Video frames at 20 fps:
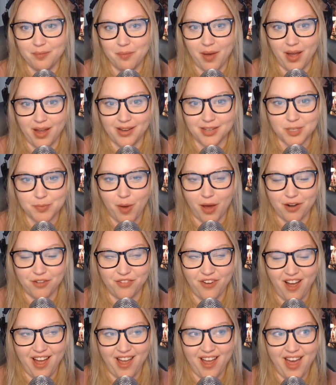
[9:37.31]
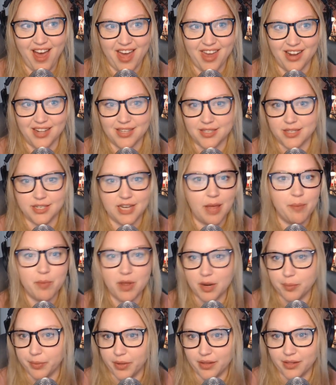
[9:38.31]
Spotify and it's a
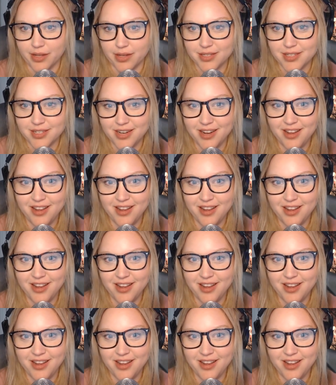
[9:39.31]
10-minute playlist.